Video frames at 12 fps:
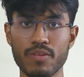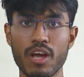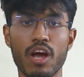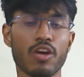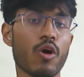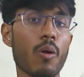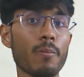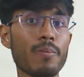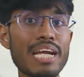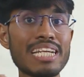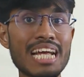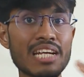Complete
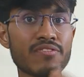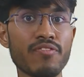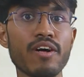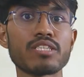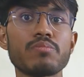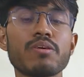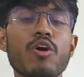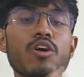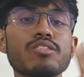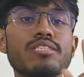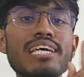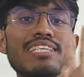that first, because
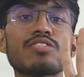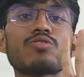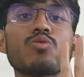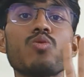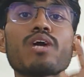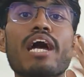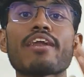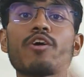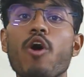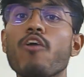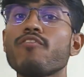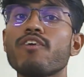these two can
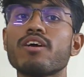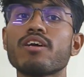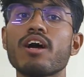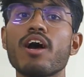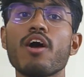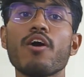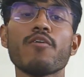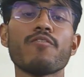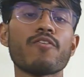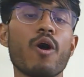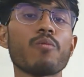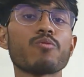cover
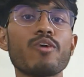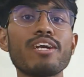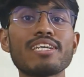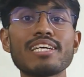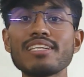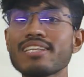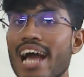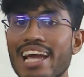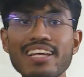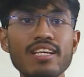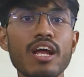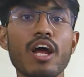from 29
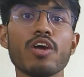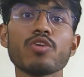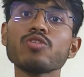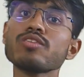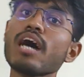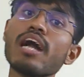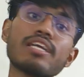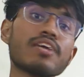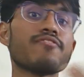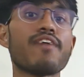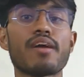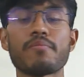to
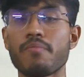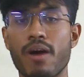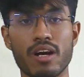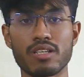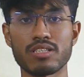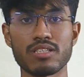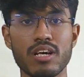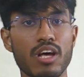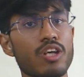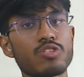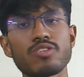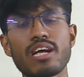35 marks. So
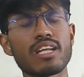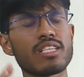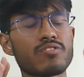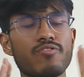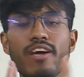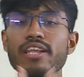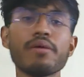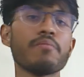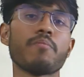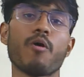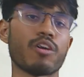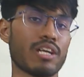that is very
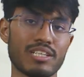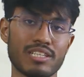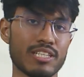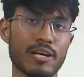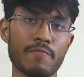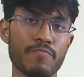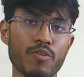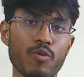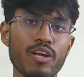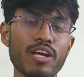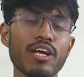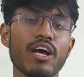important. Okay.
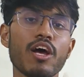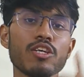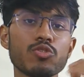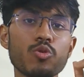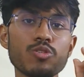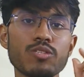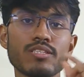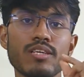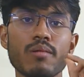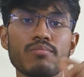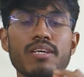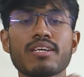Choose the
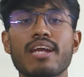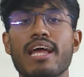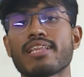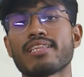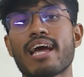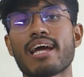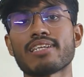subject like that.